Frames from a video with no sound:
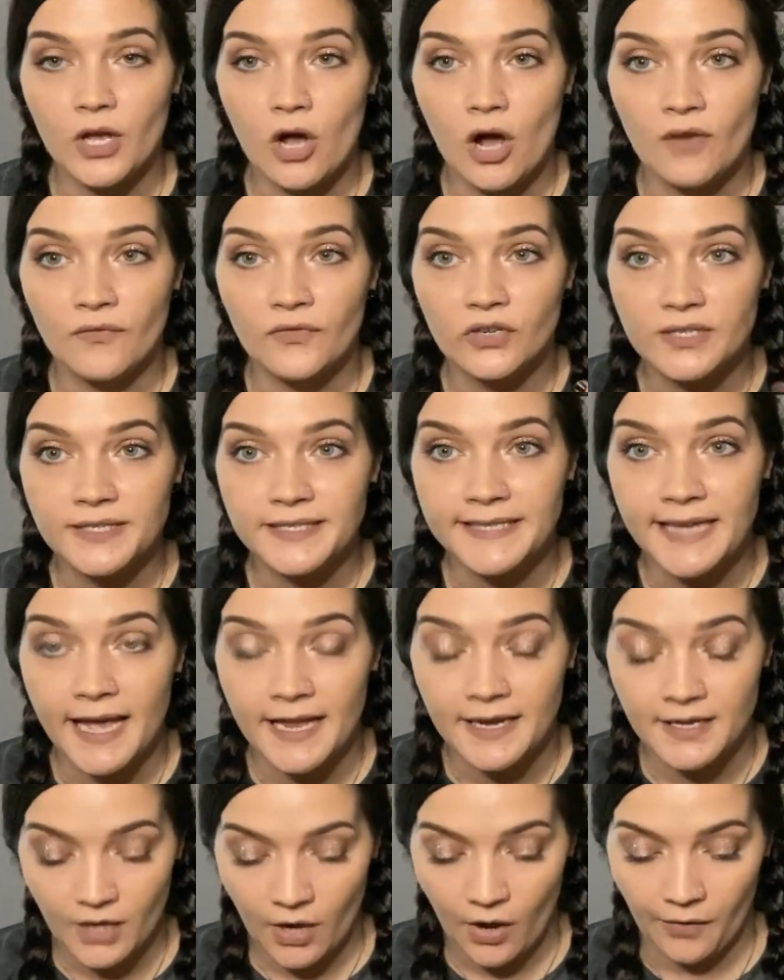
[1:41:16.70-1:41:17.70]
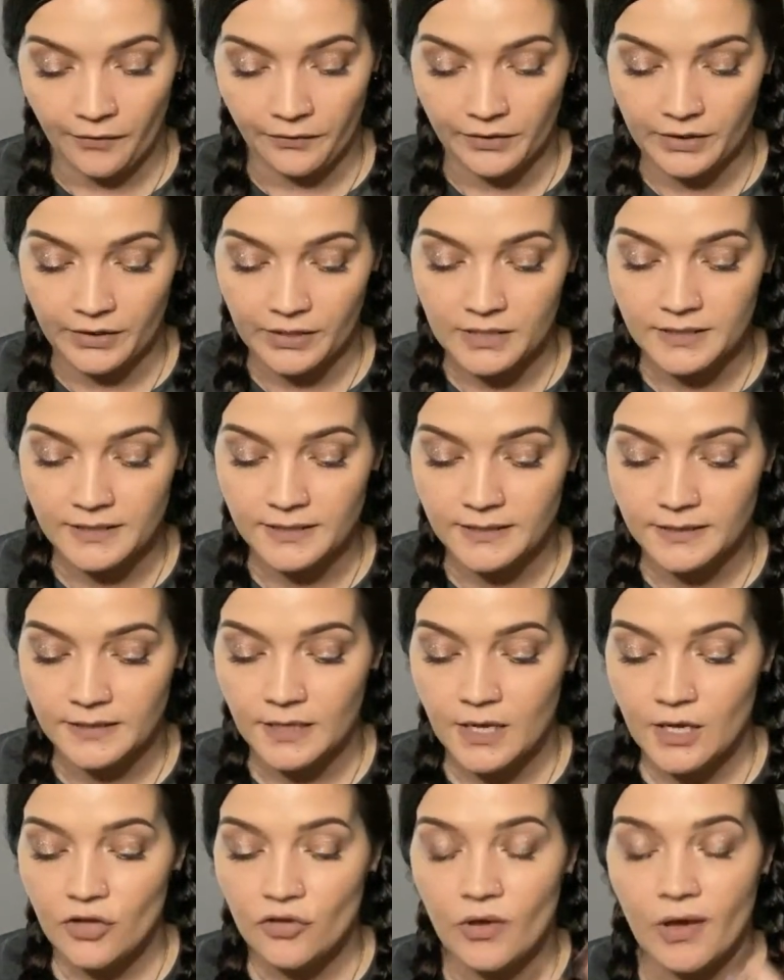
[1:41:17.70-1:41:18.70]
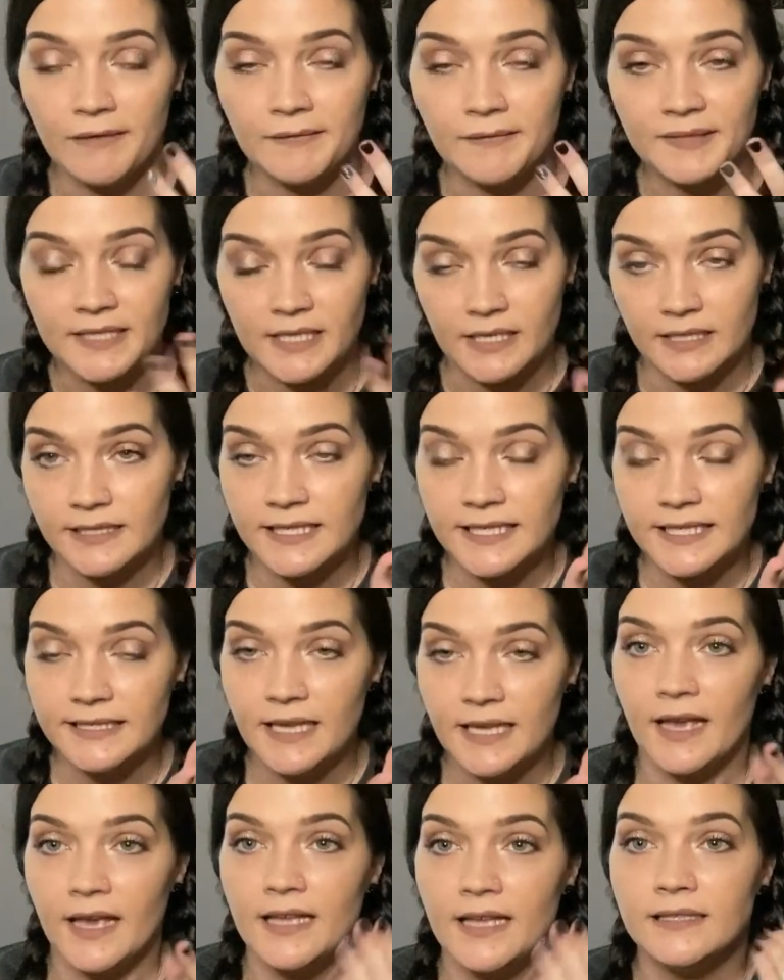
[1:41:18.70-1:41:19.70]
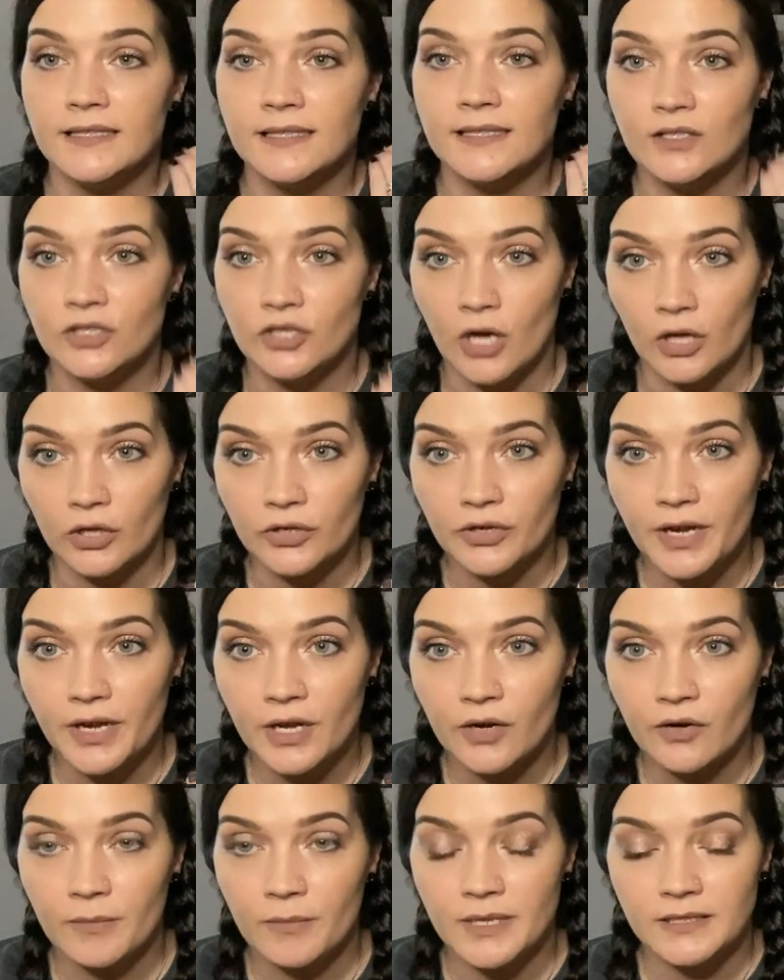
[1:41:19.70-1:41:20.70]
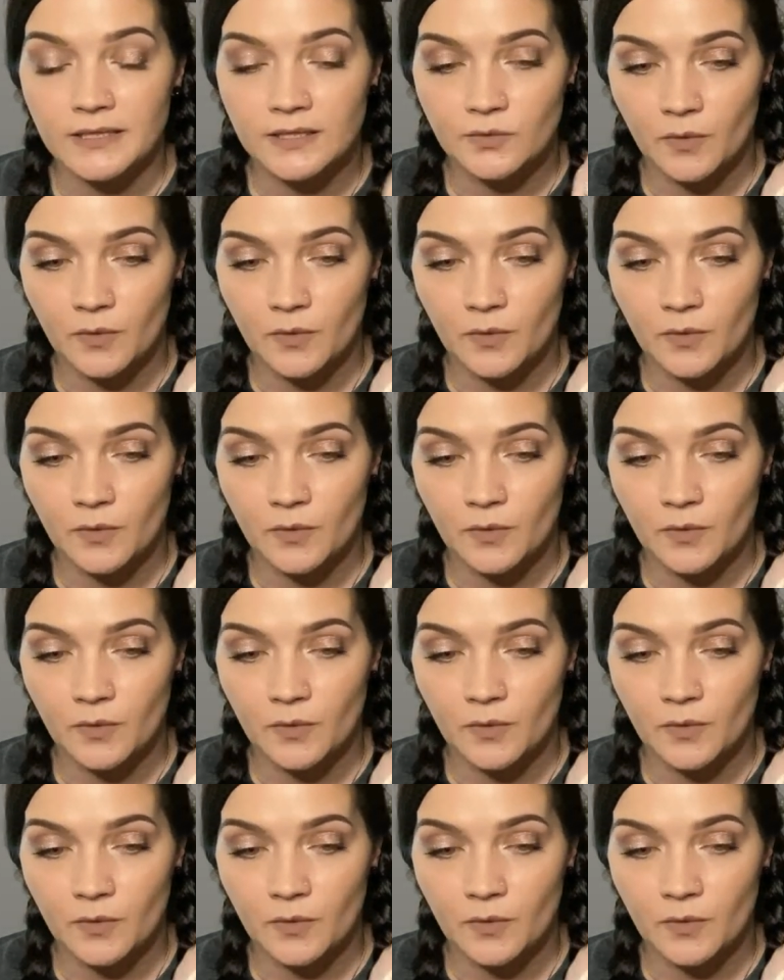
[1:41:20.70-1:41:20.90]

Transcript: offer is $10. You have 60 seconds, dollar increments.